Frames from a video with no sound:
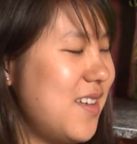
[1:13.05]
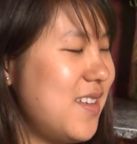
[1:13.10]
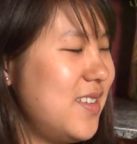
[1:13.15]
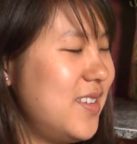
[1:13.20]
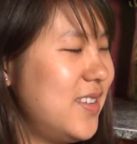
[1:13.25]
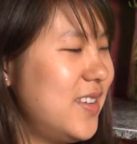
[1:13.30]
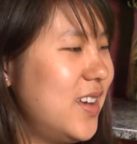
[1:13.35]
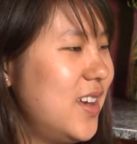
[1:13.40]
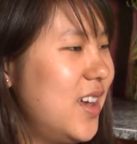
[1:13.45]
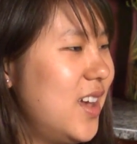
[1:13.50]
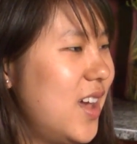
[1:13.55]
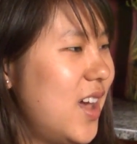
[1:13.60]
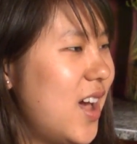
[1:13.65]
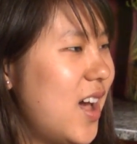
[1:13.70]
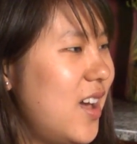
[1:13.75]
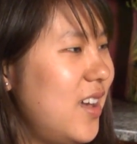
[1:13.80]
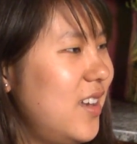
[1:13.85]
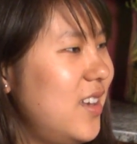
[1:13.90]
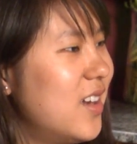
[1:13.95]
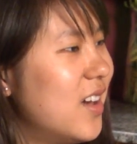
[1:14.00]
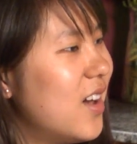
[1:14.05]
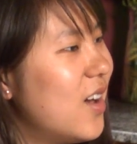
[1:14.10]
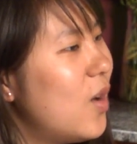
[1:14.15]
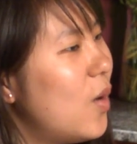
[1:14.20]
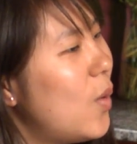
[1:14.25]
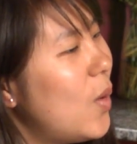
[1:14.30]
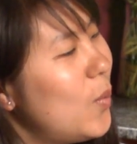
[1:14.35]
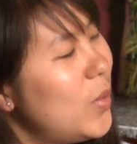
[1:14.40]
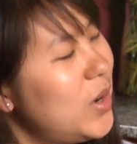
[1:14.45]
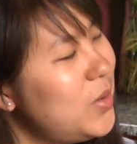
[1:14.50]
And yeah,
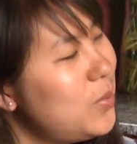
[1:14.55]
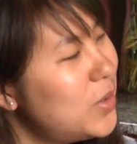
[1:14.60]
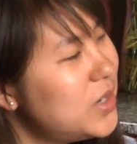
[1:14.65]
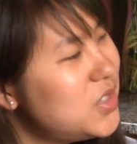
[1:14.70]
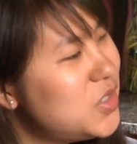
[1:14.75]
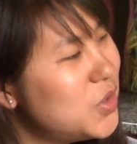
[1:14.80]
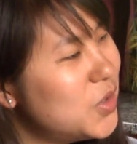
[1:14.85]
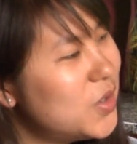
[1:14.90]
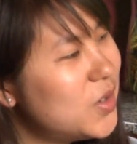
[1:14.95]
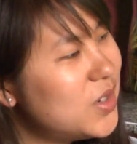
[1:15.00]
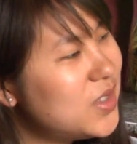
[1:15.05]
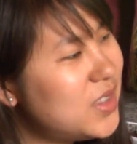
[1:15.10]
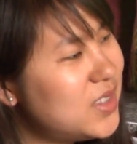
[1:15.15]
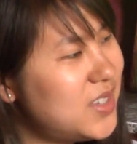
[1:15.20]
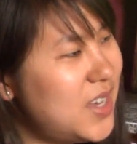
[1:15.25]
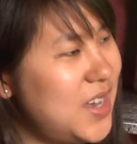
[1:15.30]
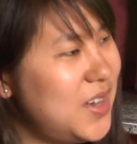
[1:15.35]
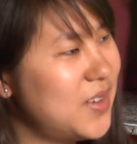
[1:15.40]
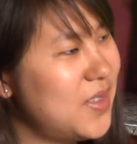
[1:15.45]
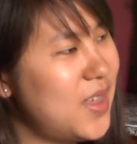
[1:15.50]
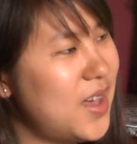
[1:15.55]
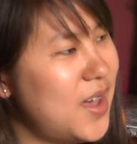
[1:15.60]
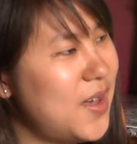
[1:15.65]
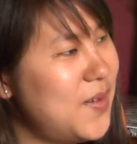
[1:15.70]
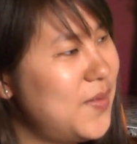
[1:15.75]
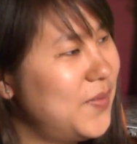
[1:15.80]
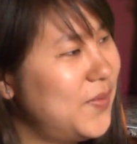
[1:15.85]
yeah. What, what's your take on that?